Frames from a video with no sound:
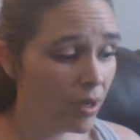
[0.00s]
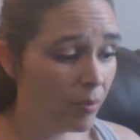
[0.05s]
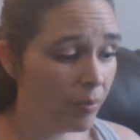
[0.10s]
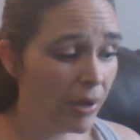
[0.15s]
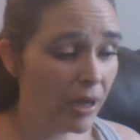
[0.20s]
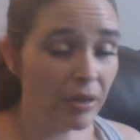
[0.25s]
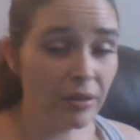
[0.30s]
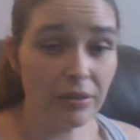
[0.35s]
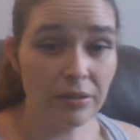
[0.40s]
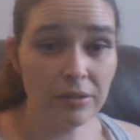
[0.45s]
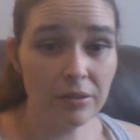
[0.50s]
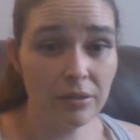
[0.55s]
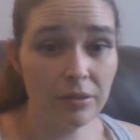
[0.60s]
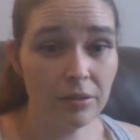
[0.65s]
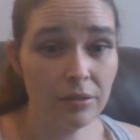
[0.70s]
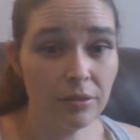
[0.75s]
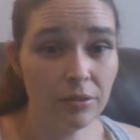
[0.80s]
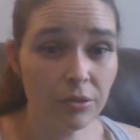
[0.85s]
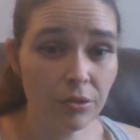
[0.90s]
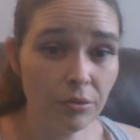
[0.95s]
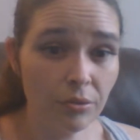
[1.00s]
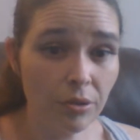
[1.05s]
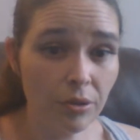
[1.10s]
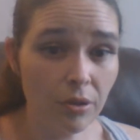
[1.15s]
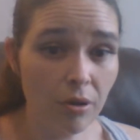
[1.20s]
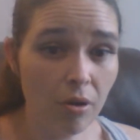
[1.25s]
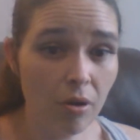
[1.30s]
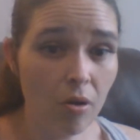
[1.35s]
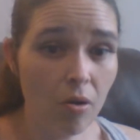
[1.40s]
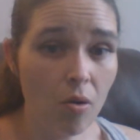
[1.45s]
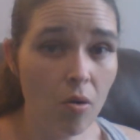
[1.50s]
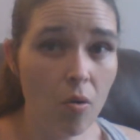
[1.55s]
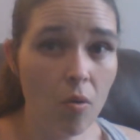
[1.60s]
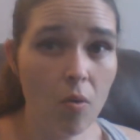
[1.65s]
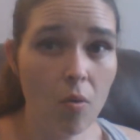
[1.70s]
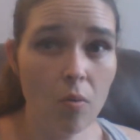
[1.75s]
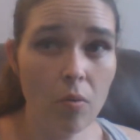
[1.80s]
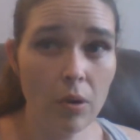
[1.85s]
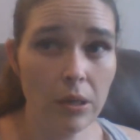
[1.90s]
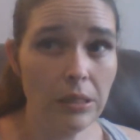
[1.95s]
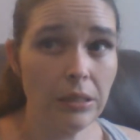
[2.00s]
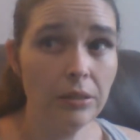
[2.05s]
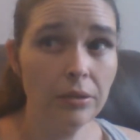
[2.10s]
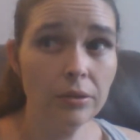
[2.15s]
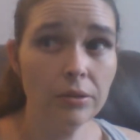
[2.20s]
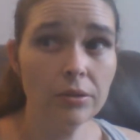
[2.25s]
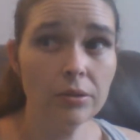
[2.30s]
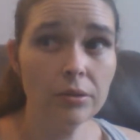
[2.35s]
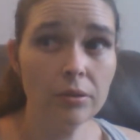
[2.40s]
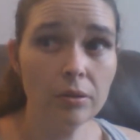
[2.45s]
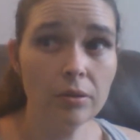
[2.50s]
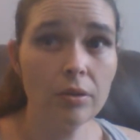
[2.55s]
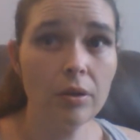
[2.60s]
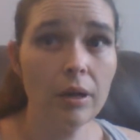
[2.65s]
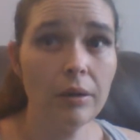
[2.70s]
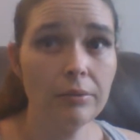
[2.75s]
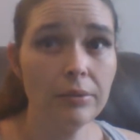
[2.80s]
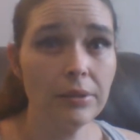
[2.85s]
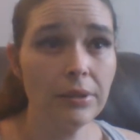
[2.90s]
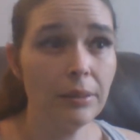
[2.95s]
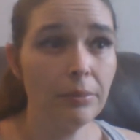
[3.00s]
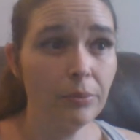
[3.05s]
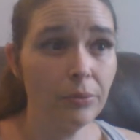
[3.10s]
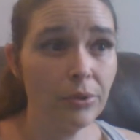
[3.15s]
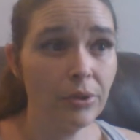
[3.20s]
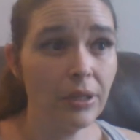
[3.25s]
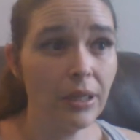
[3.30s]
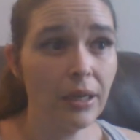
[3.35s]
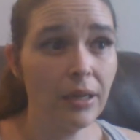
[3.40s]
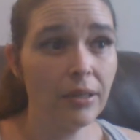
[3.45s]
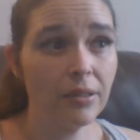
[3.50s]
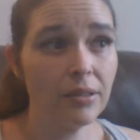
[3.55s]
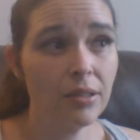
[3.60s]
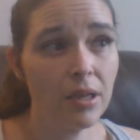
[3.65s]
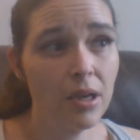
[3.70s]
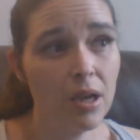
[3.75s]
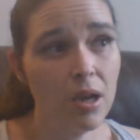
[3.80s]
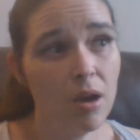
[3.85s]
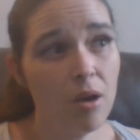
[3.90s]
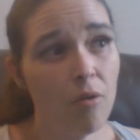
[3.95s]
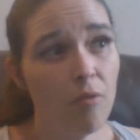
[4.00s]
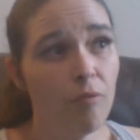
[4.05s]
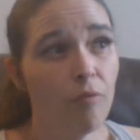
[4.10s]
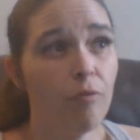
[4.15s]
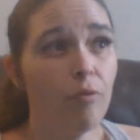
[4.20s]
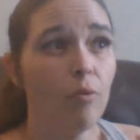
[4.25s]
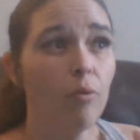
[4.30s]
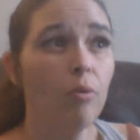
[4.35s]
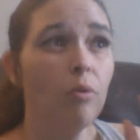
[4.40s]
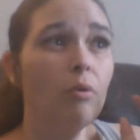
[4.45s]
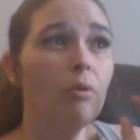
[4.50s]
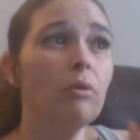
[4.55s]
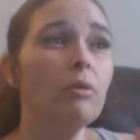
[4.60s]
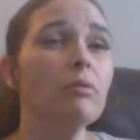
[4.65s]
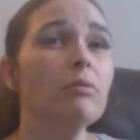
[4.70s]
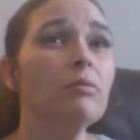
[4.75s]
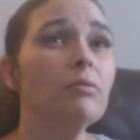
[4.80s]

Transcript: About a year or so ago, I was able to get it for,